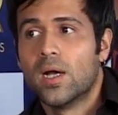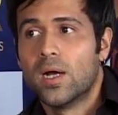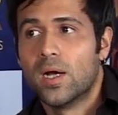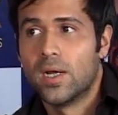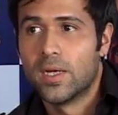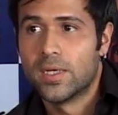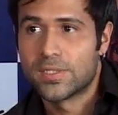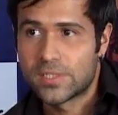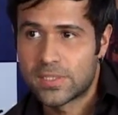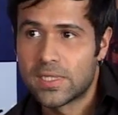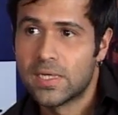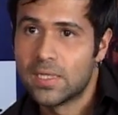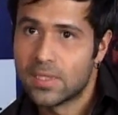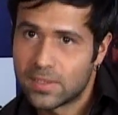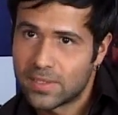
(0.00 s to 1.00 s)
Uh,
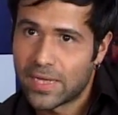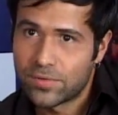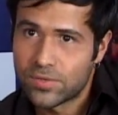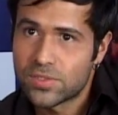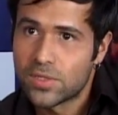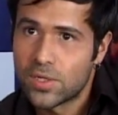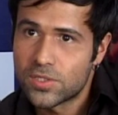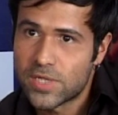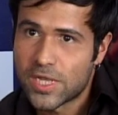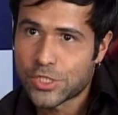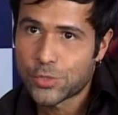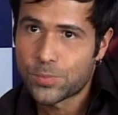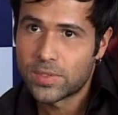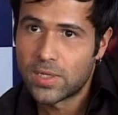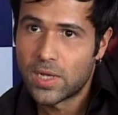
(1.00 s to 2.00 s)
still, that research
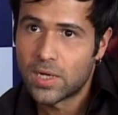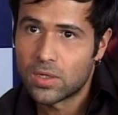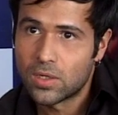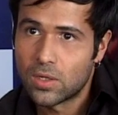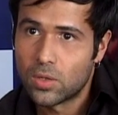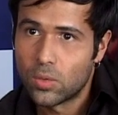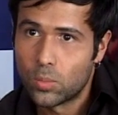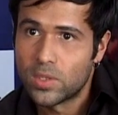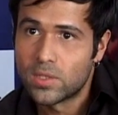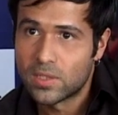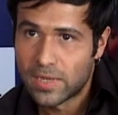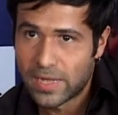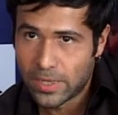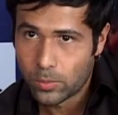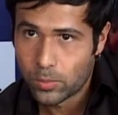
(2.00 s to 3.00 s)
has to be done uh, with
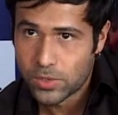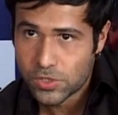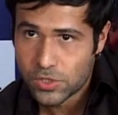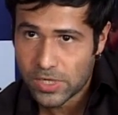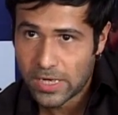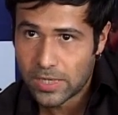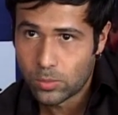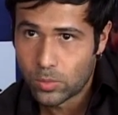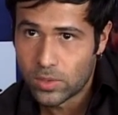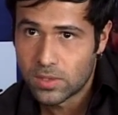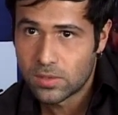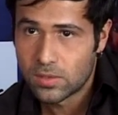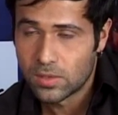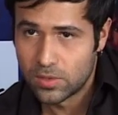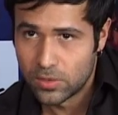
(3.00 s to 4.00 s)
the language and with
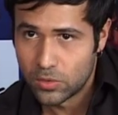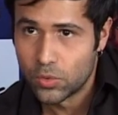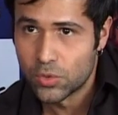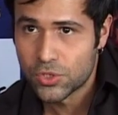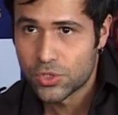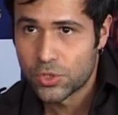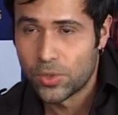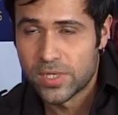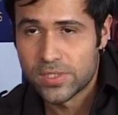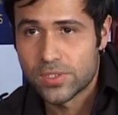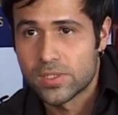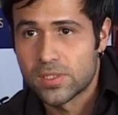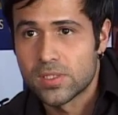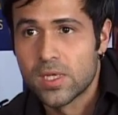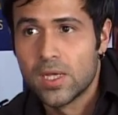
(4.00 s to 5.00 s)
uh, th those
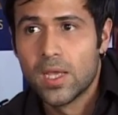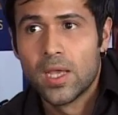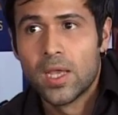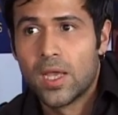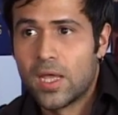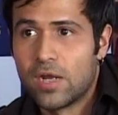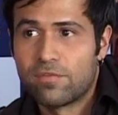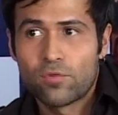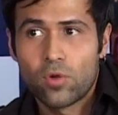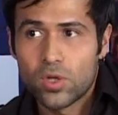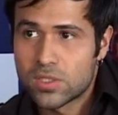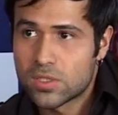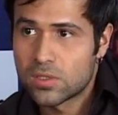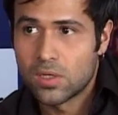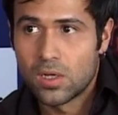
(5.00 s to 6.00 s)
nuances. And of
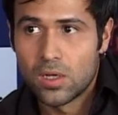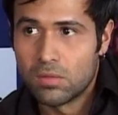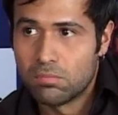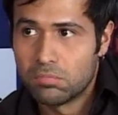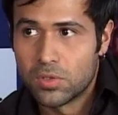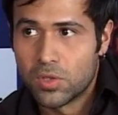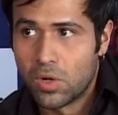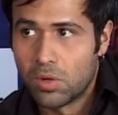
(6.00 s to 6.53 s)
course, uh, you